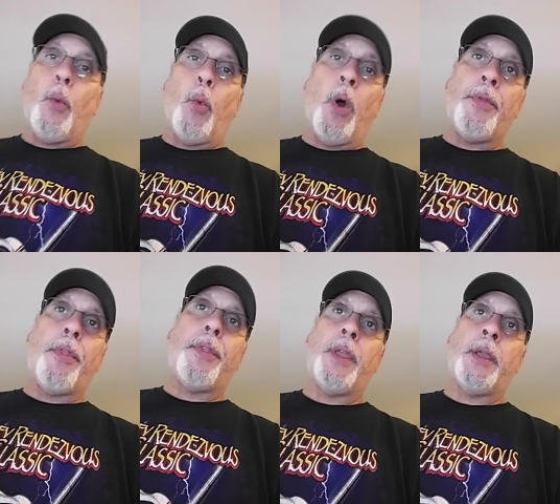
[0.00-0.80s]
One
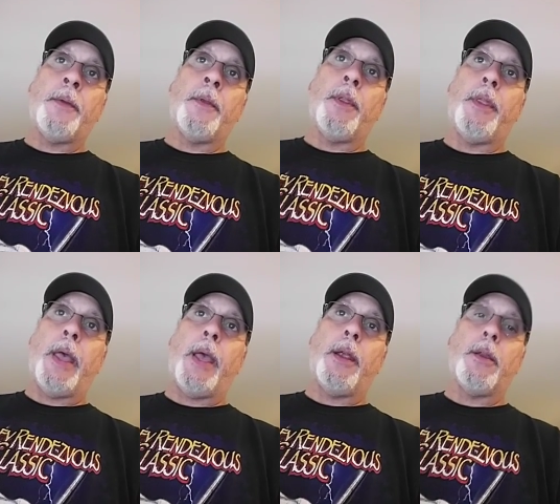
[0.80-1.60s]
thing
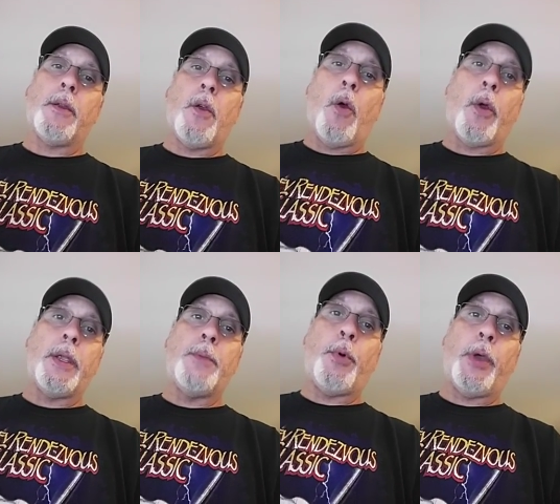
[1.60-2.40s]
that
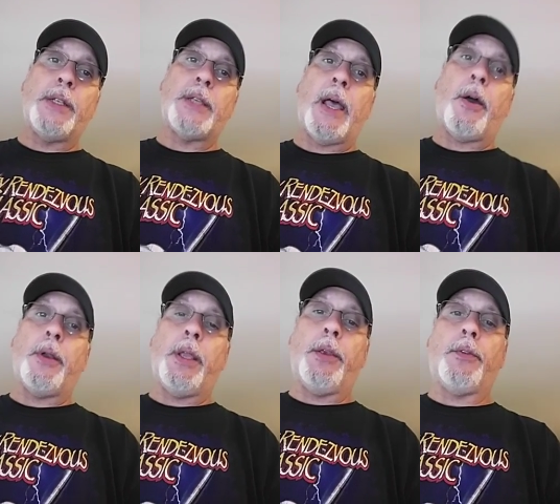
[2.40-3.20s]
Corey points
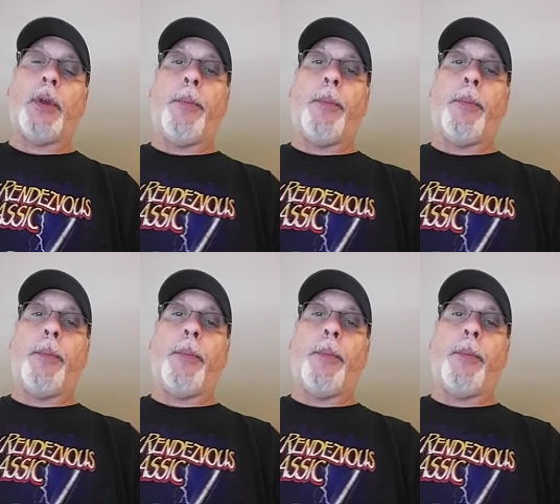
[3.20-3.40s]
out is